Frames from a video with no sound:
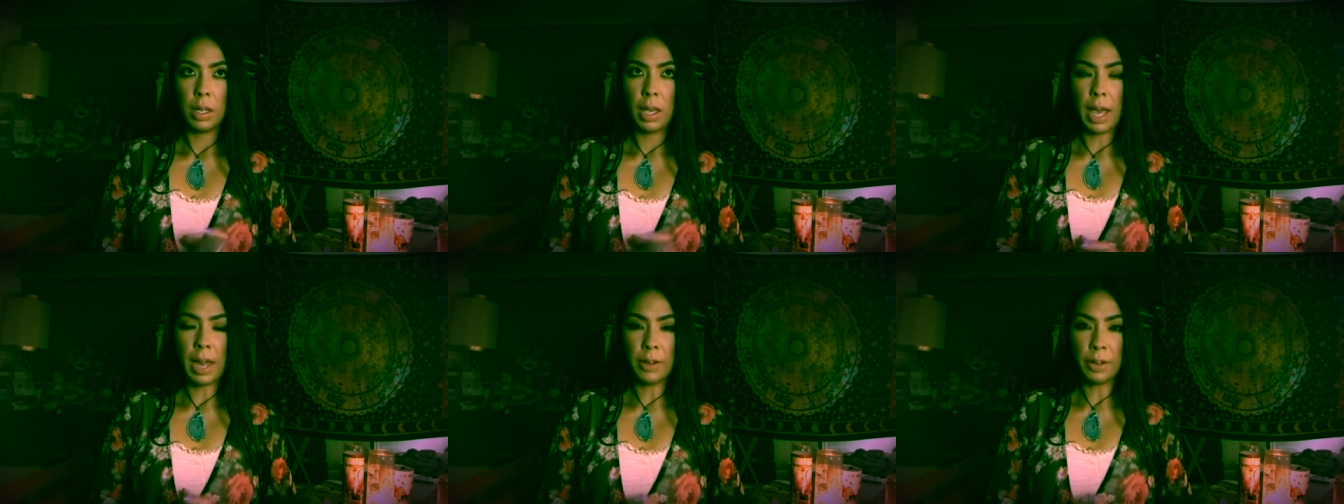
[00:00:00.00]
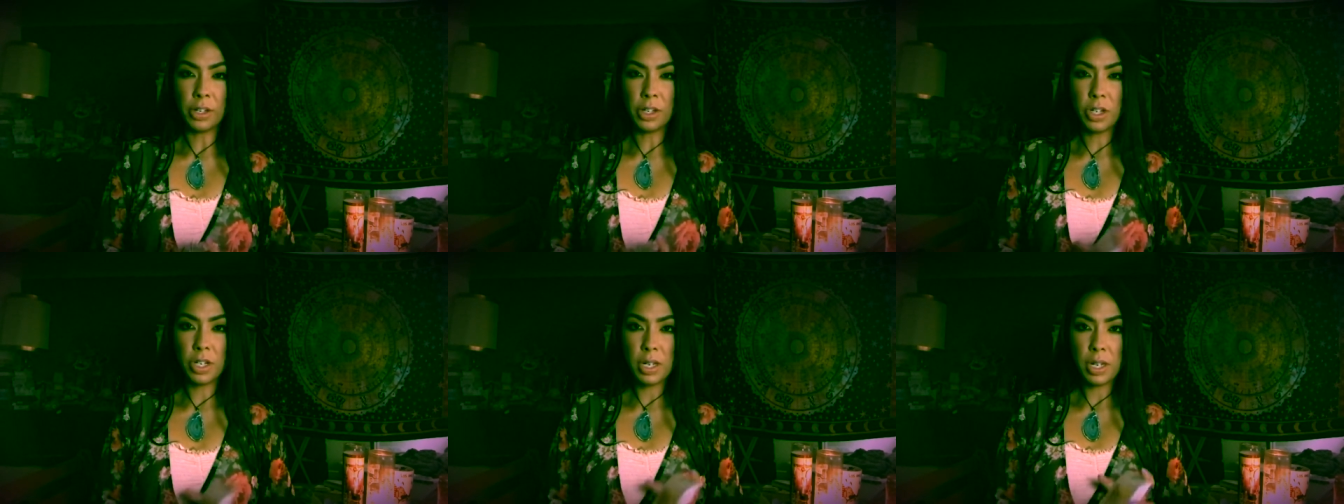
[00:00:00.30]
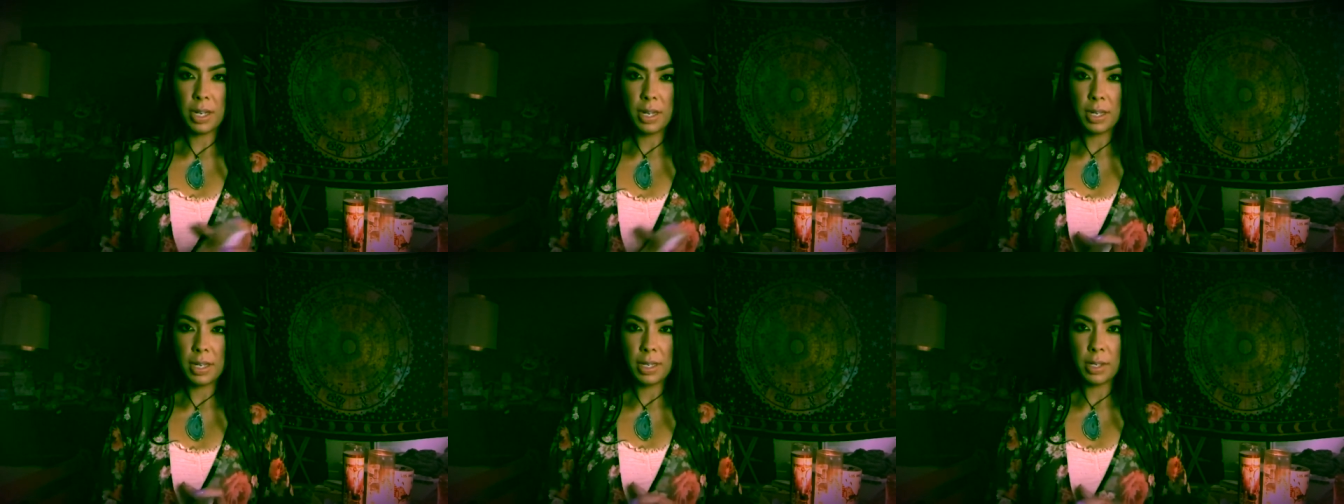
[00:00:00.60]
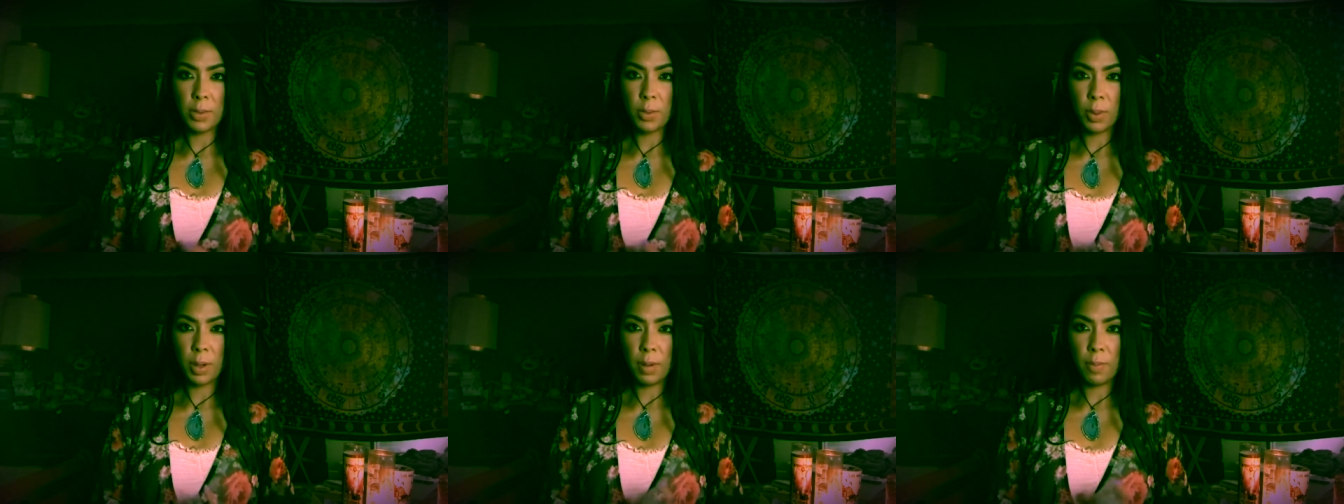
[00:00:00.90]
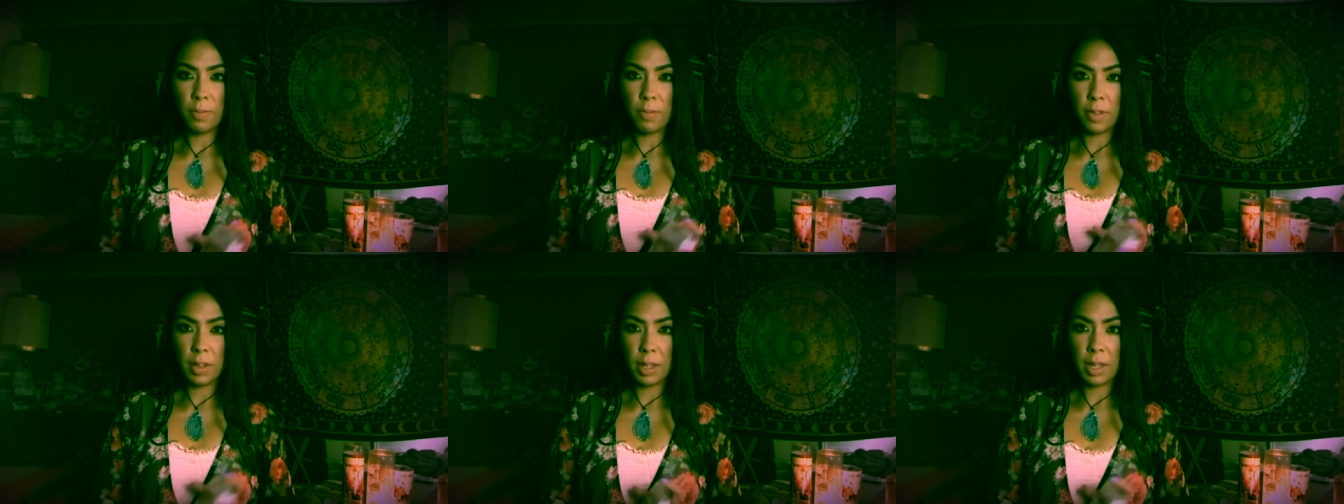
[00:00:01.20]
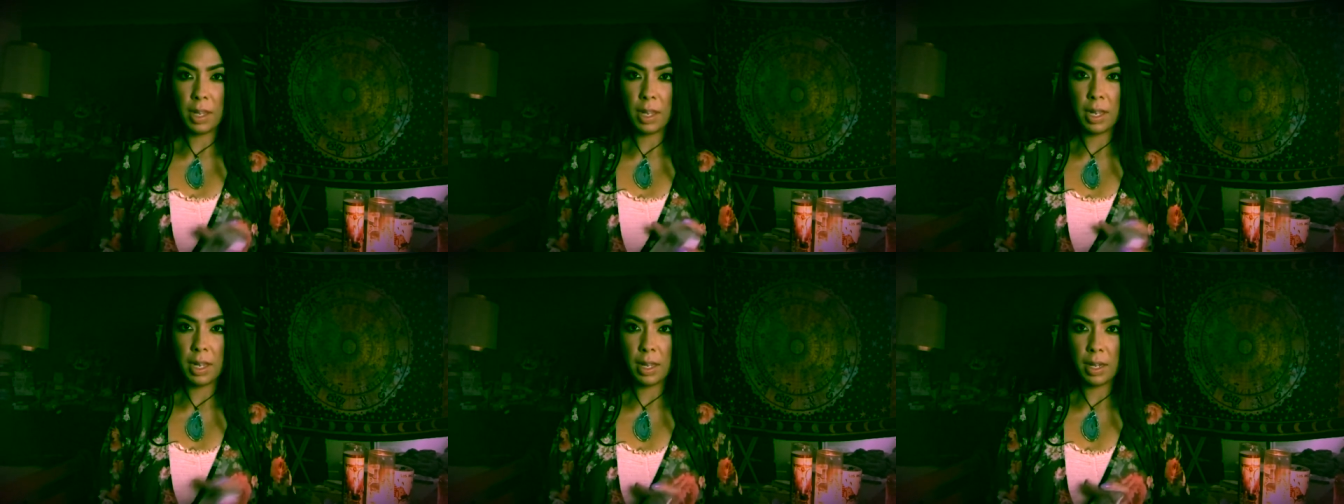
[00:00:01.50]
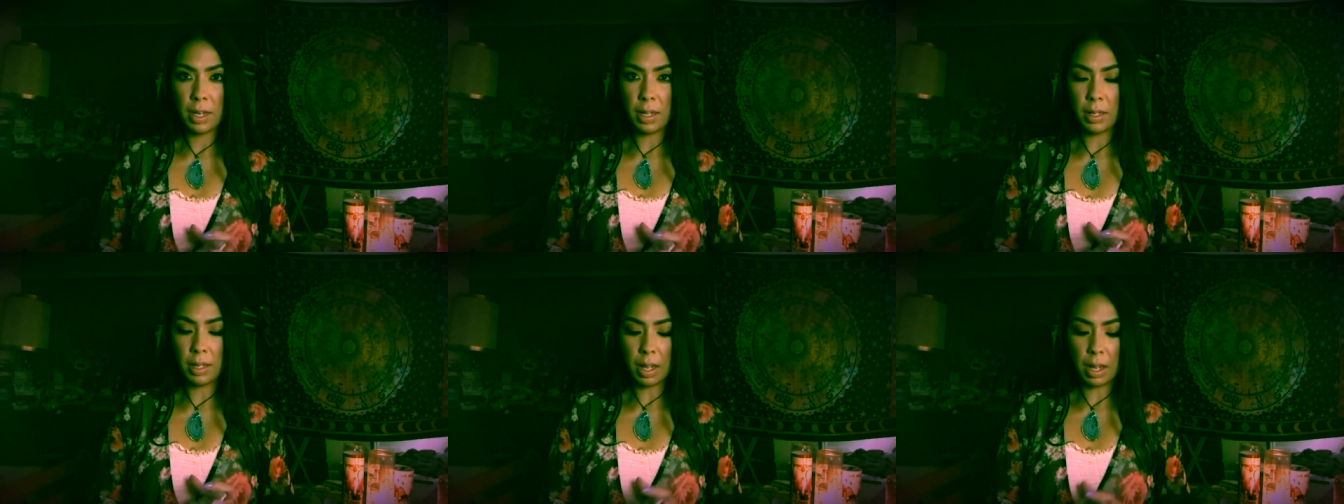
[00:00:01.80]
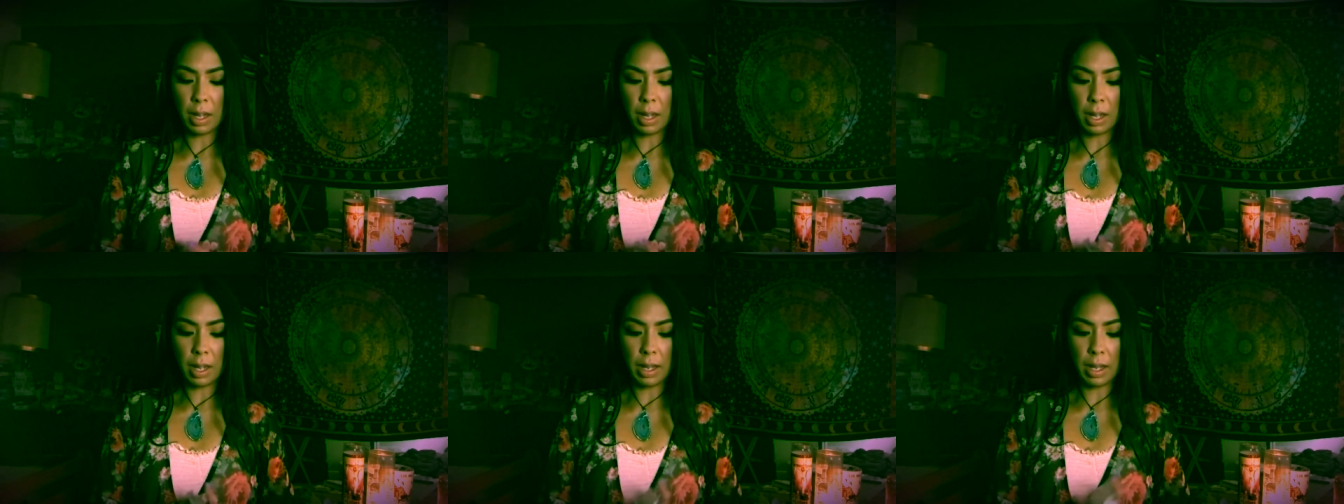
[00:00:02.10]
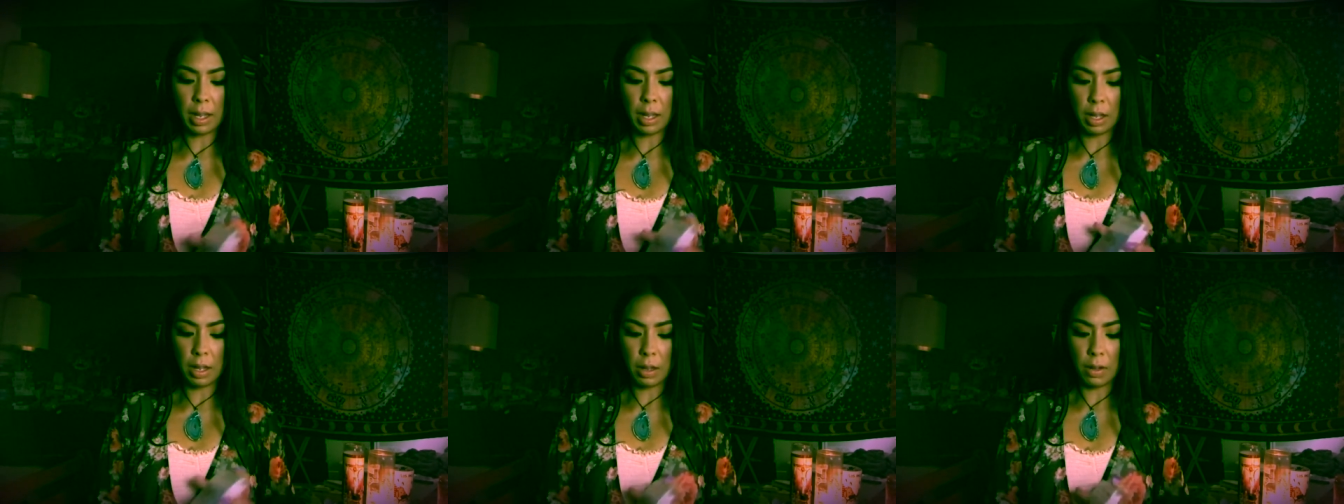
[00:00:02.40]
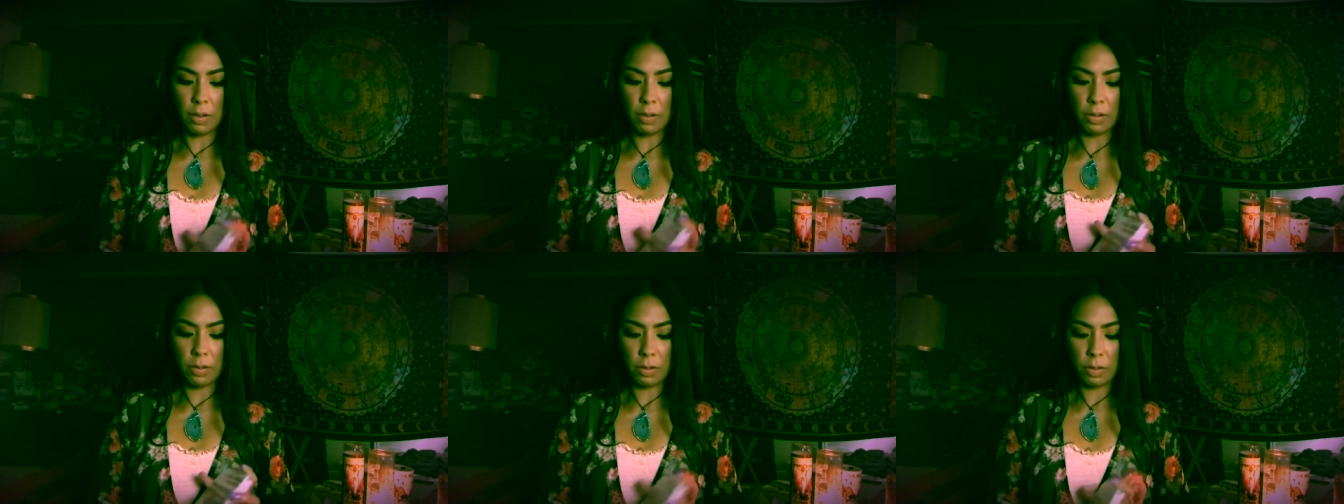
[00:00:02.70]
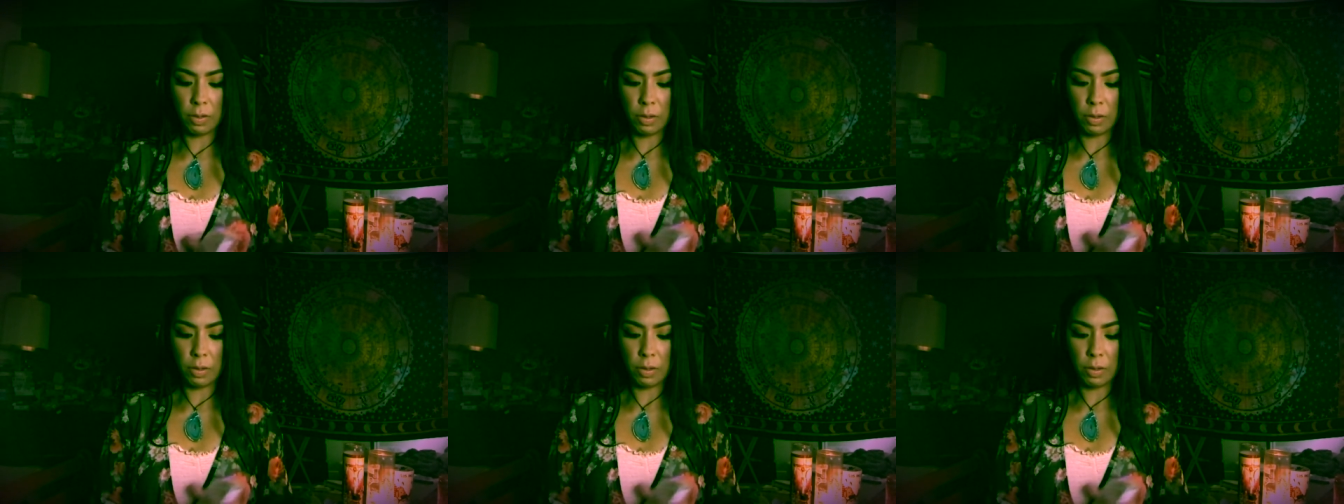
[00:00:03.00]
energy is what I'm feeling. A lot of...